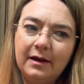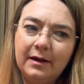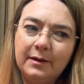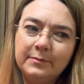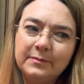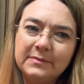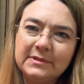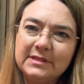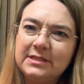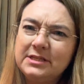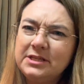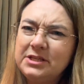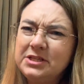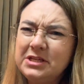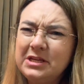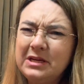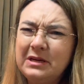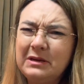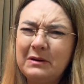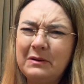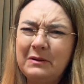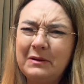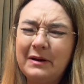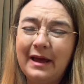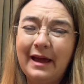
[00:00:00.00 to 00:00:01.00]
Stitching
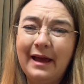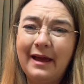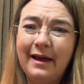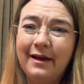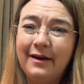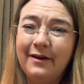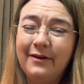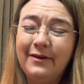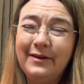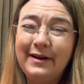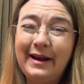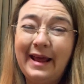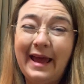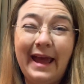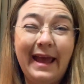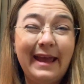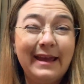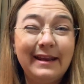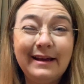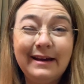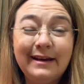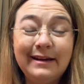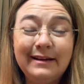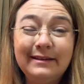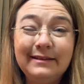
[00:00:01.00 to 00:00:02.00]
it on
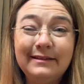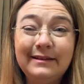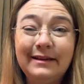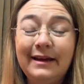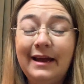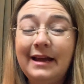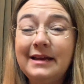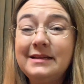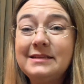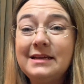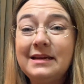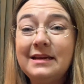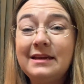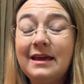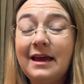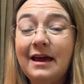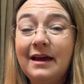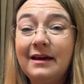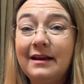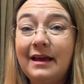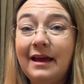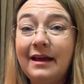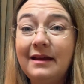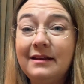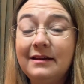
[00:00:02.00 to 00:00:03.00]
Aida, 18
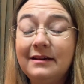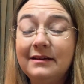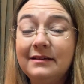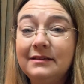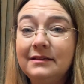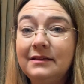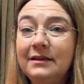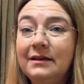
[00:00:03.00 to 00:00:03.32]
count Aida.